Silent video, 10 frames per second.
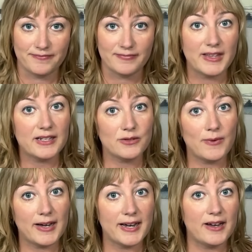That's
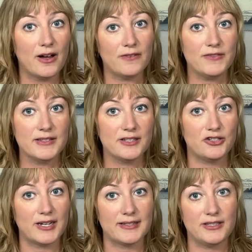why I often
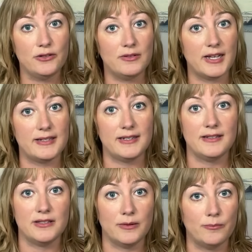suggest utilizing
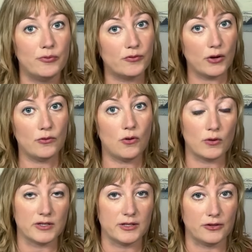some
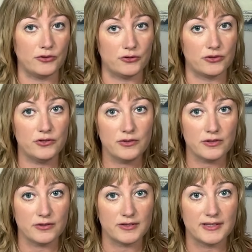pro-cortisol
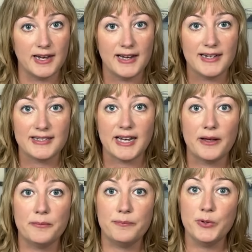nutraceuticals to
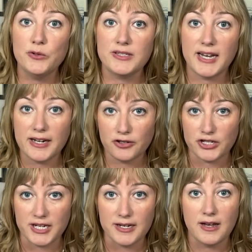help boost
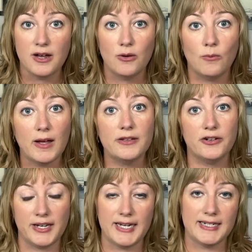energy while you're
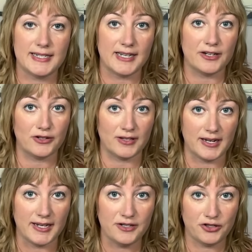getting to the
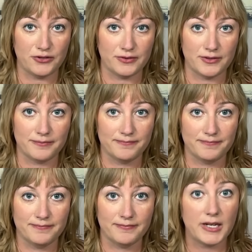underlying issues.
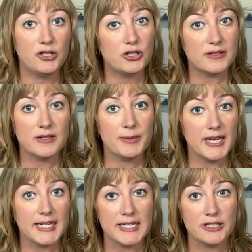And just to
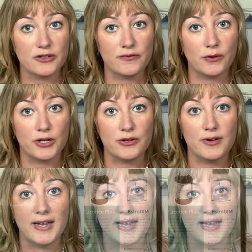make it easier for you,